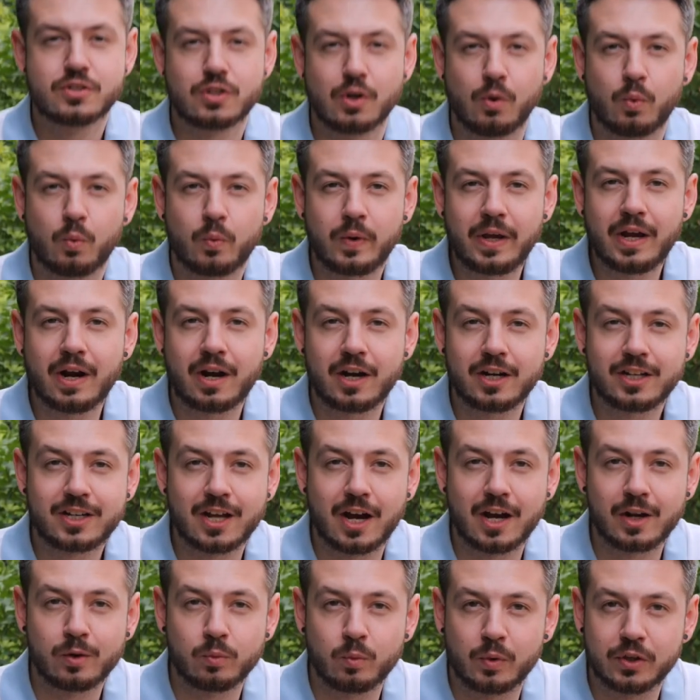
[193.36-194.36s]
So we are
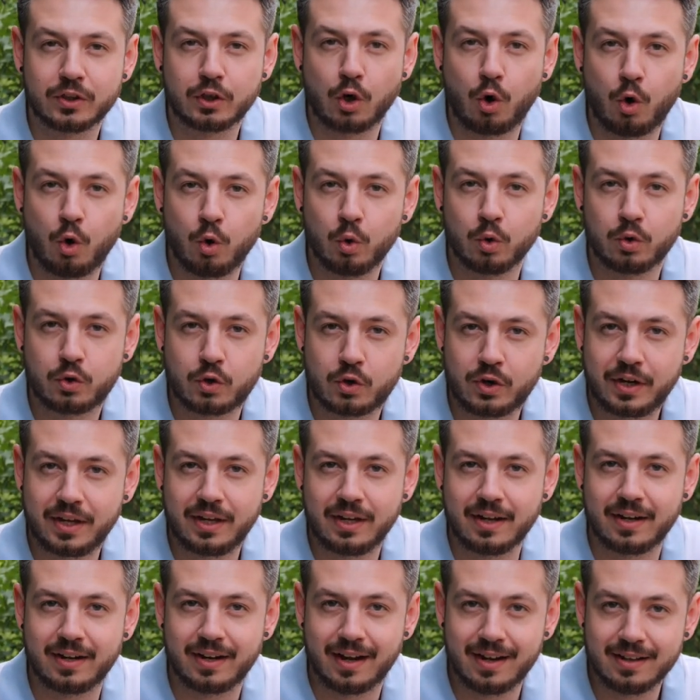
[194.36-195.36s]
done with all
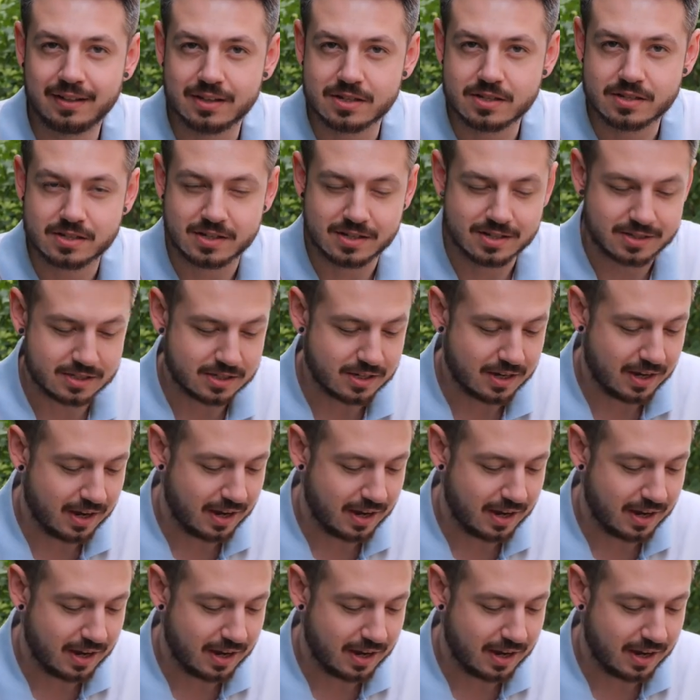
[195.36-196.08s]
three analysis